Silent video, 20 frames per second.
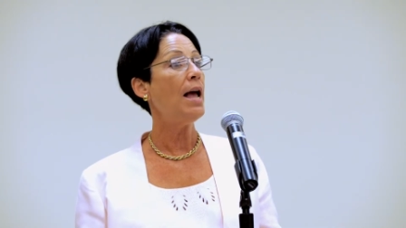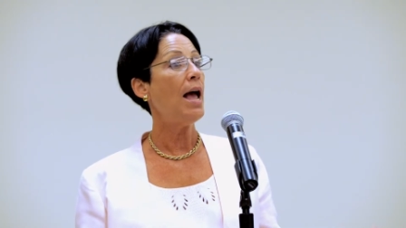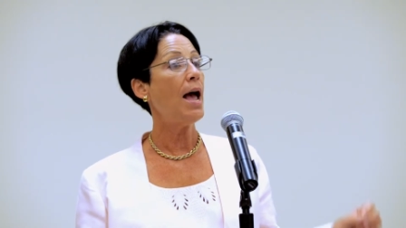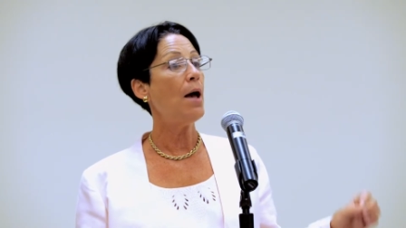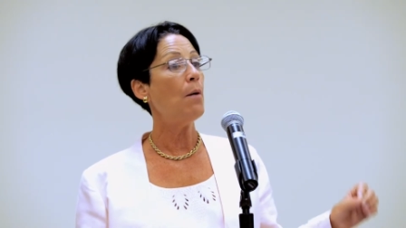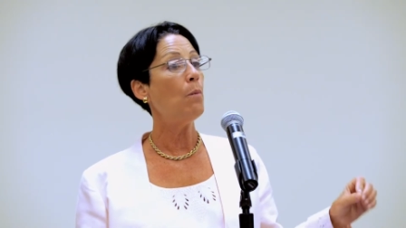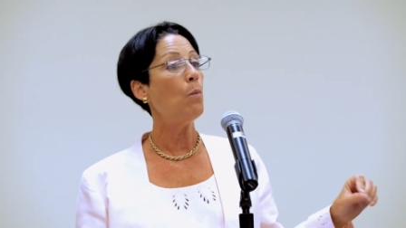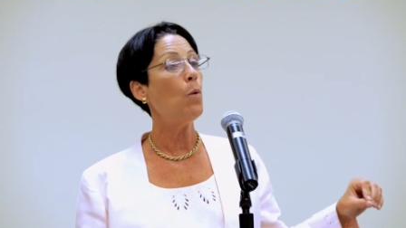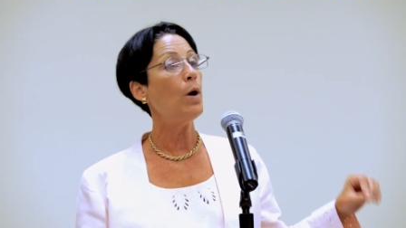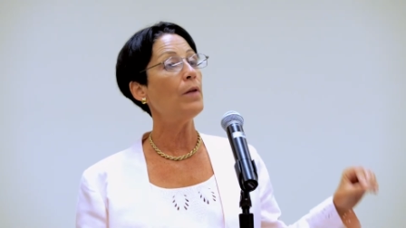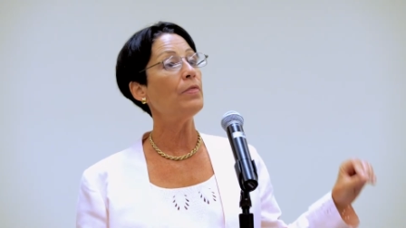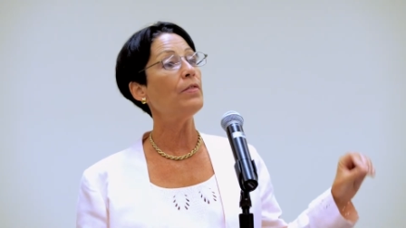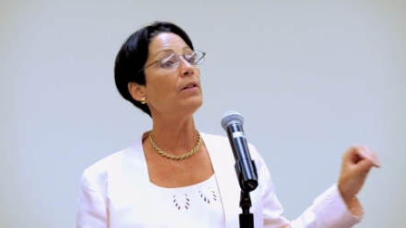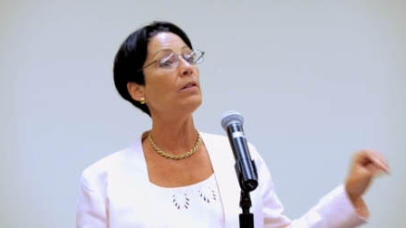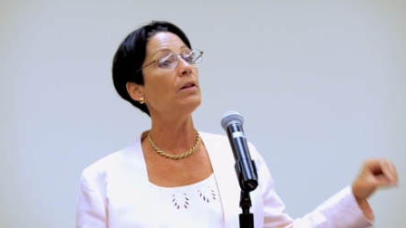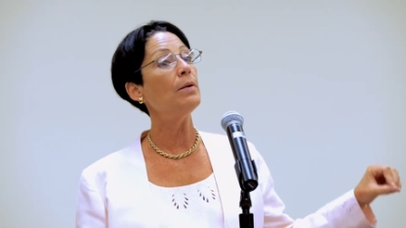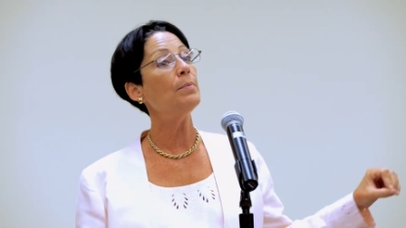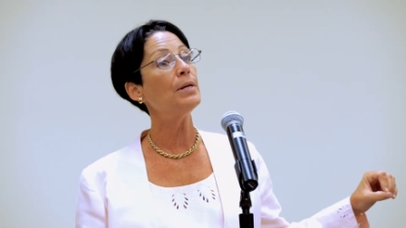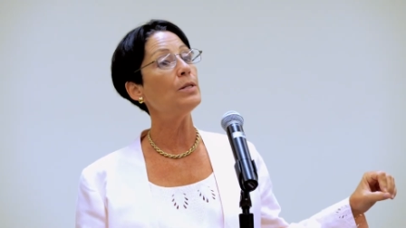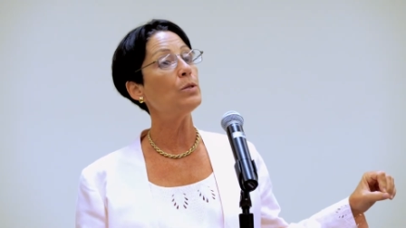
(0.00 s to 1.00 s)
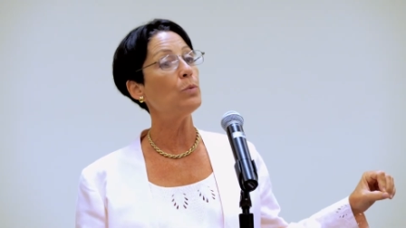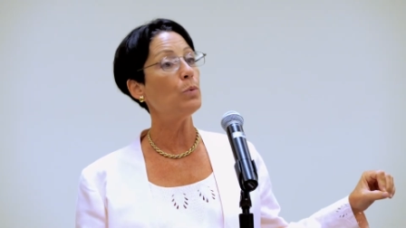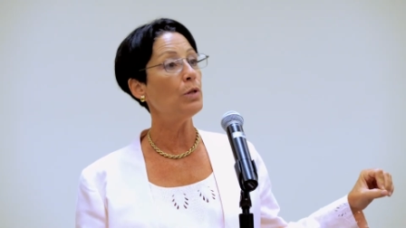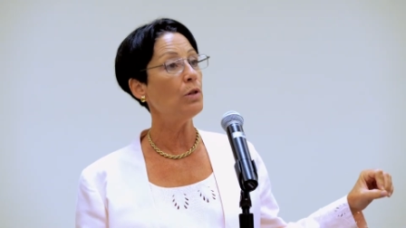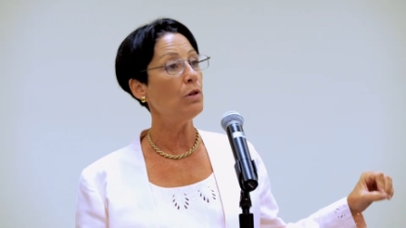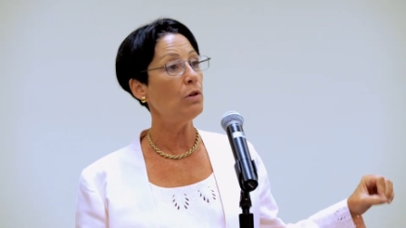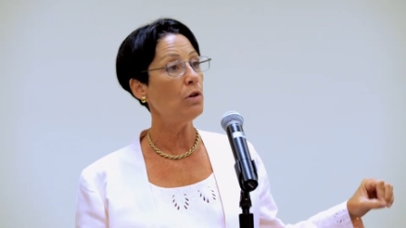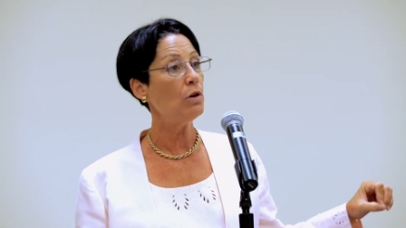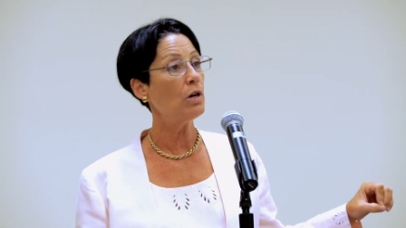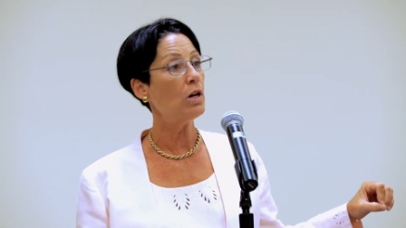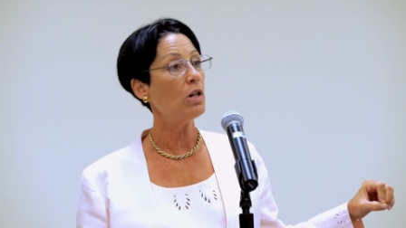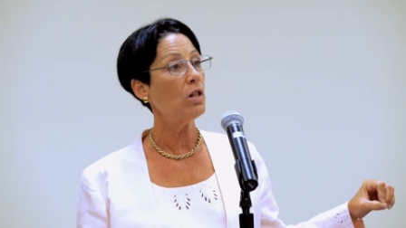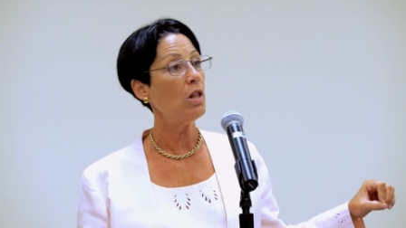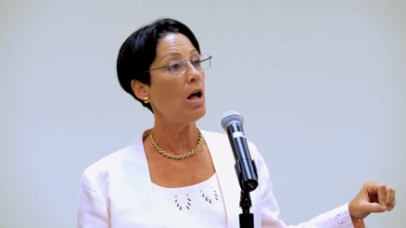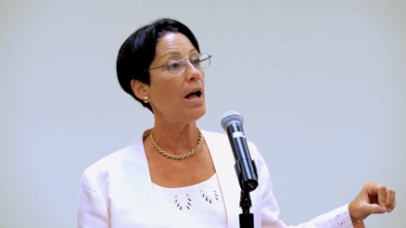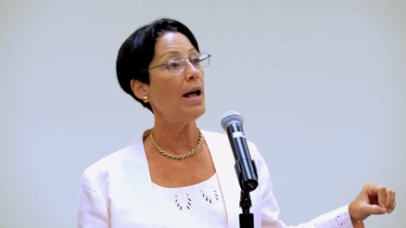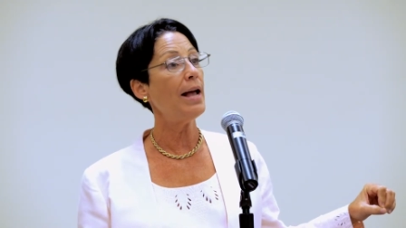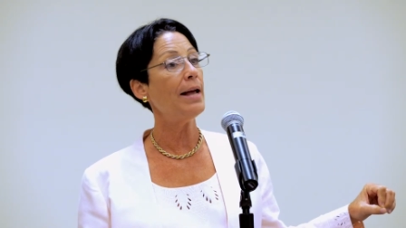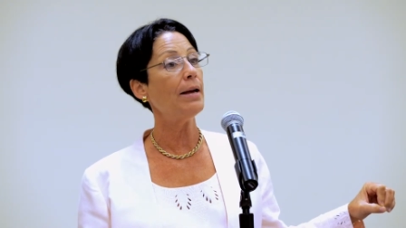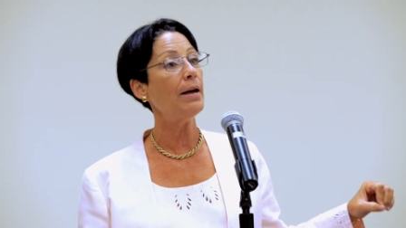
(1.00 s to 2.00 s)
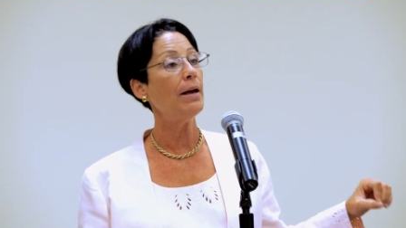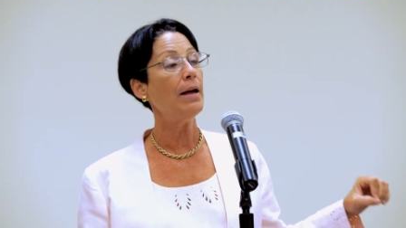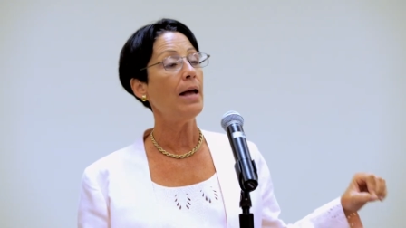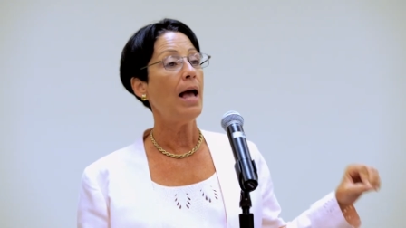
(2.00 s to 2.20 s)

and what the limits would look like